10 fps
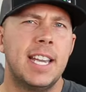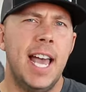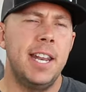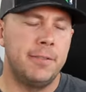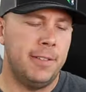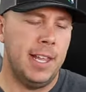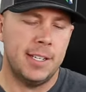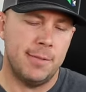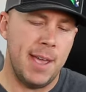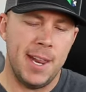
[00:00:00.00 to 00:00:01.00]
Kina
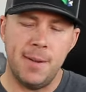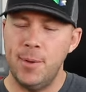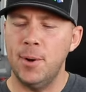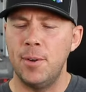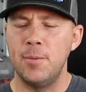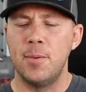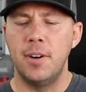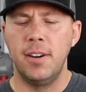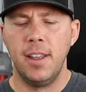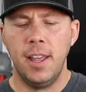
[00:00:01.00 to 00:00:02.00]
Flex, made up their own
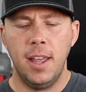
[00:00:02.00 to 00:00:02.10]
word.